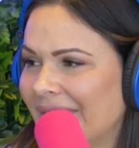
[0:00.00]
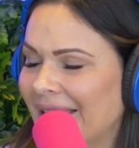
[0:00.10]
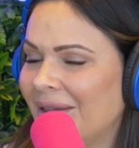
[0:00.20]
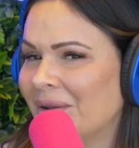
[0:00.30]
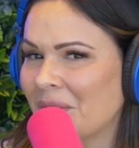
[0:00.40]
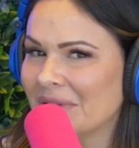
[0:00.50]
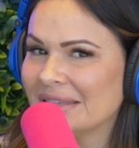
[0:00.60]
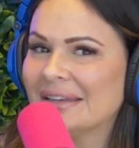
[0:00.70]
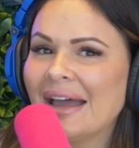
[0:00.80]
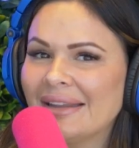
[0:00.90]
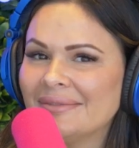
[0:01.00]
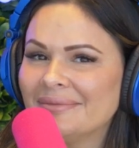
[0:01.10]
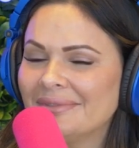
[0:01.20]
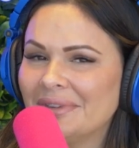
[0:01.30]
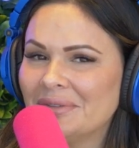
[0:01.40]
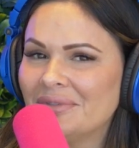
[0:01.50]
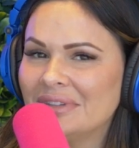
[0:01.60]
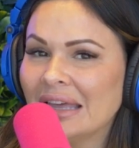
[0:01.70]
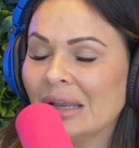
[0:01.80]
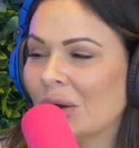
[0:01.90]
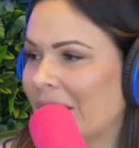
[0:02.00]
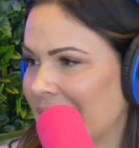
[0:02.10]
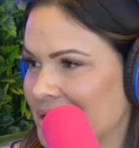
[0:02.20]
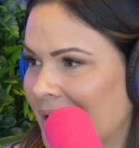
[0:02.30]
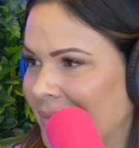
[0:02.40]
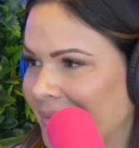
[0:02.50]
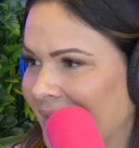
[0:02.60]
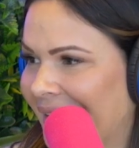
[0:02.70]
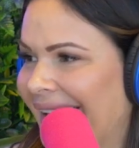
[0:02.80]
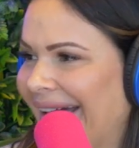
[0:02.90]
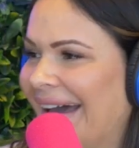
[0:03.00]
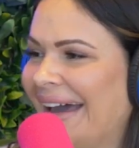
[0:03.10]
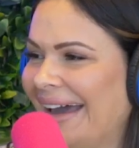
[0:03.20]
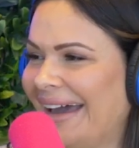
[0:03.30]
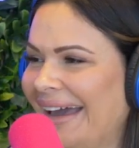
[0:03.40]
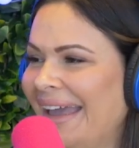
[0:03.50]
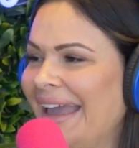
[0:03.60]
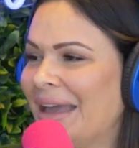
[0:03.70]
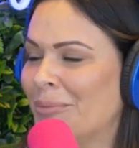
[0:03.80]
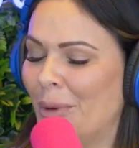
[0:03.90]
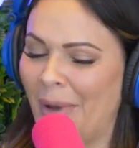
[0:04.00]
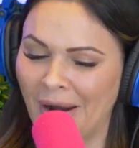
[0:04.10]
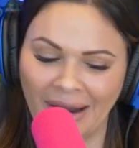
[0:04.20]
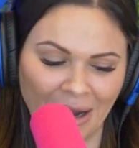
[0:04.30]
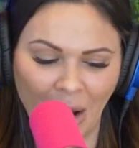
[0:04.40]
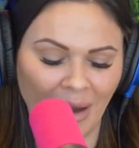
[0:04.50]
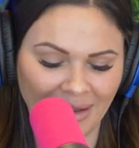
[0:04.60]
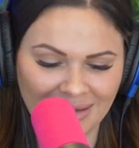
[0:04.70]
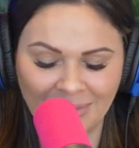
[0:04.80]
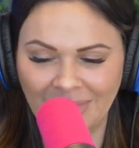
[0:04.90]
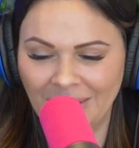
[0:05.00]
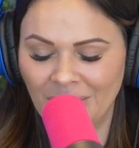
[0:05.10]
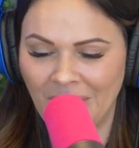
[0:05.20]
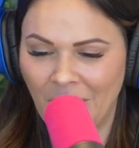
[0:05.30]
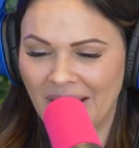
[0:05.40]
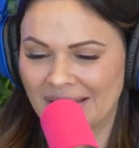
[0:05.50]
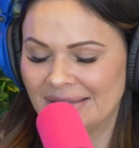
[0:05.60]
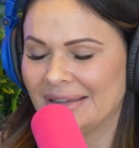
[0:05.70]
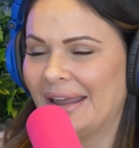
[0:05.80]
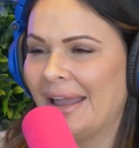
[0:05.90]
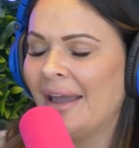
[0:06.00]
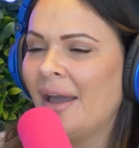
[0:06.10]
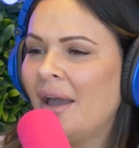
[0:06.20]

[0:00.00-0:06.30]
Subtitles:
Thank you, Noah's dad. You've done a great job in preparing Noah to be who Noah is today.